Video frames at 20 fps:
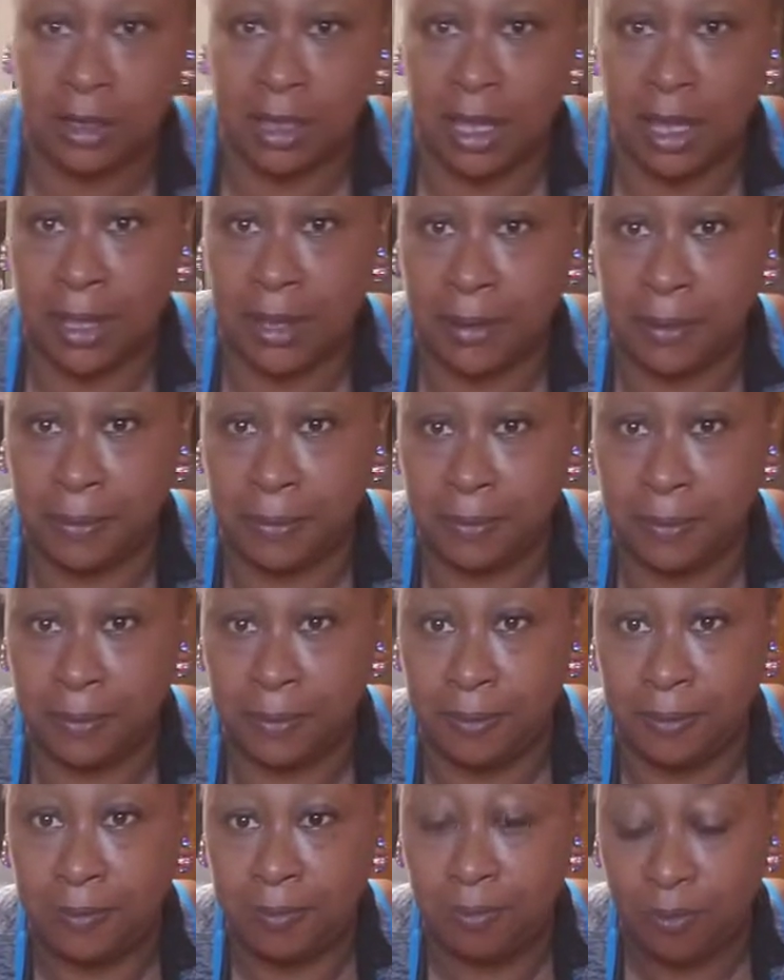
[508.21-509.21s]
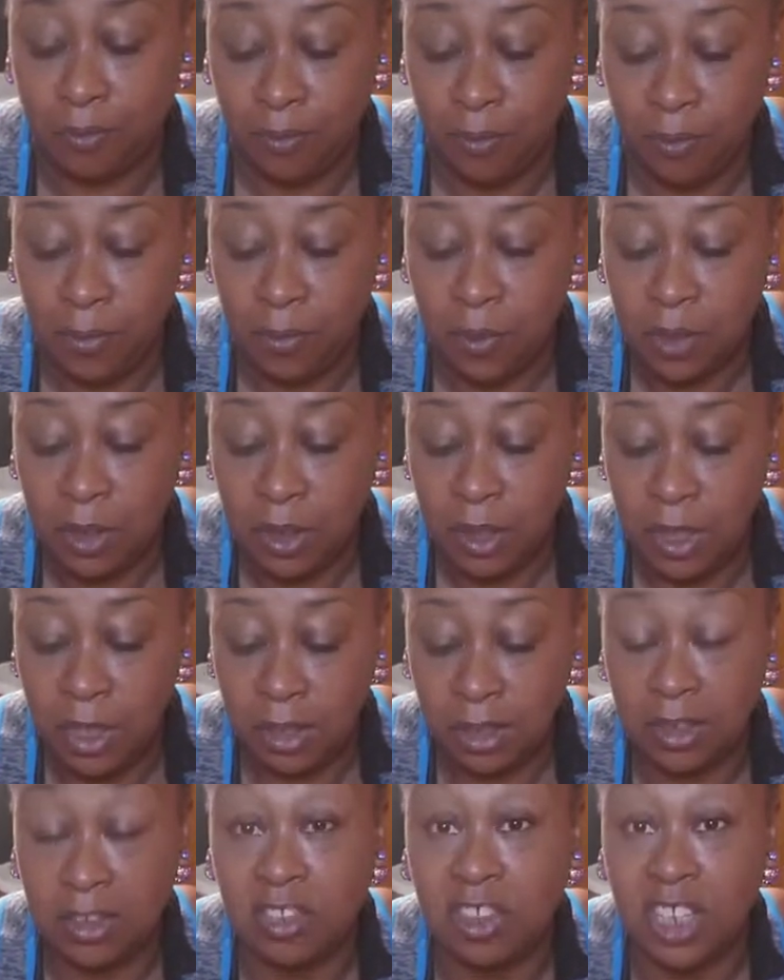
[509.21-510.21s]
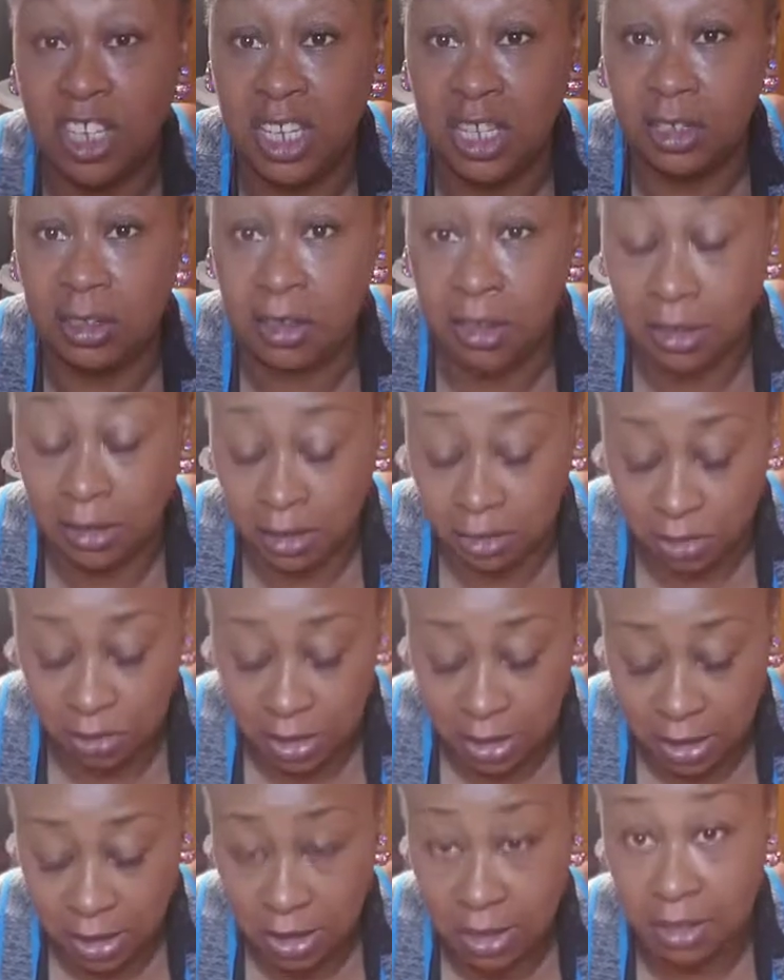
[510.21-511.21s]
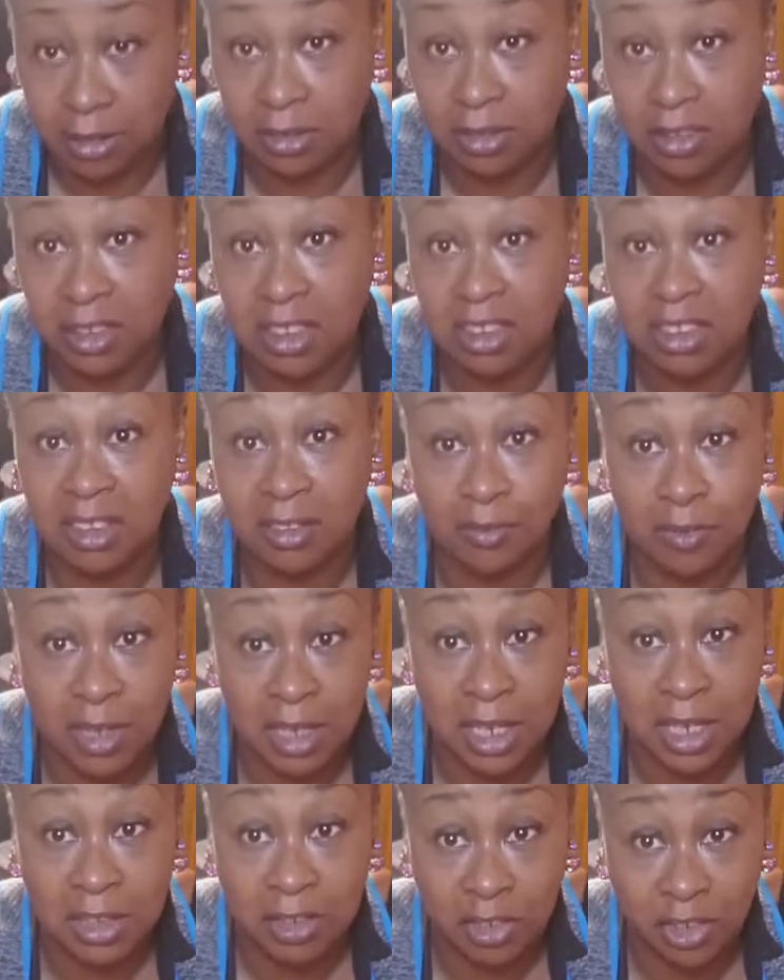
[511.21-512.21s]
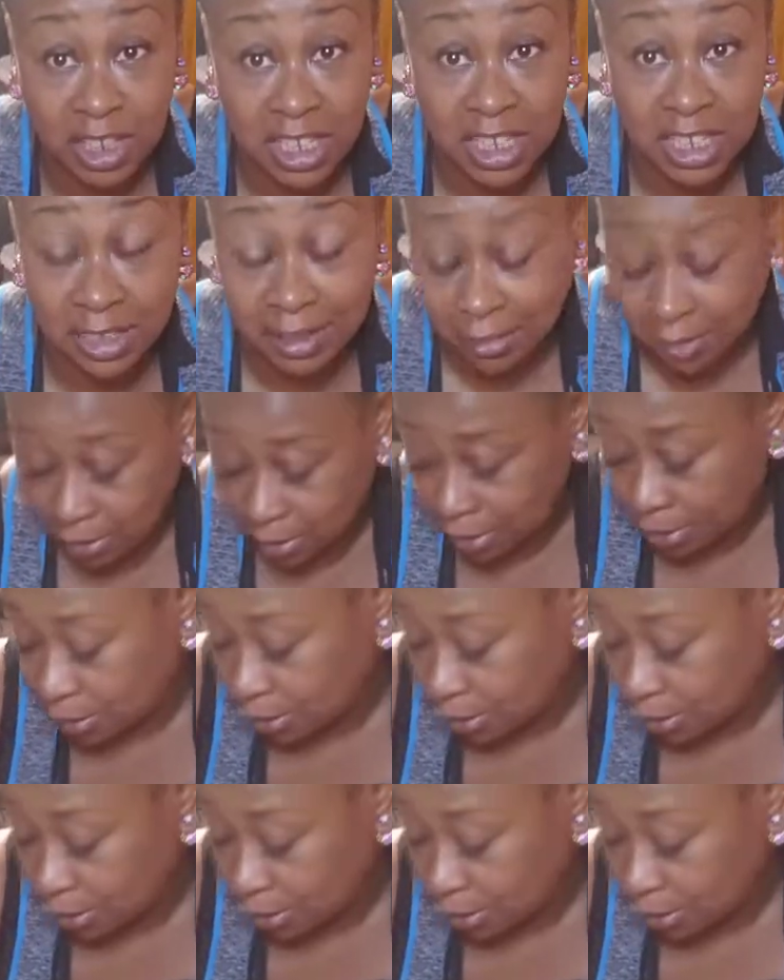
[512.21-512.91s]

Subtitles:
at that. Look at the cheese. Look at the cheese. This is vegan cheese.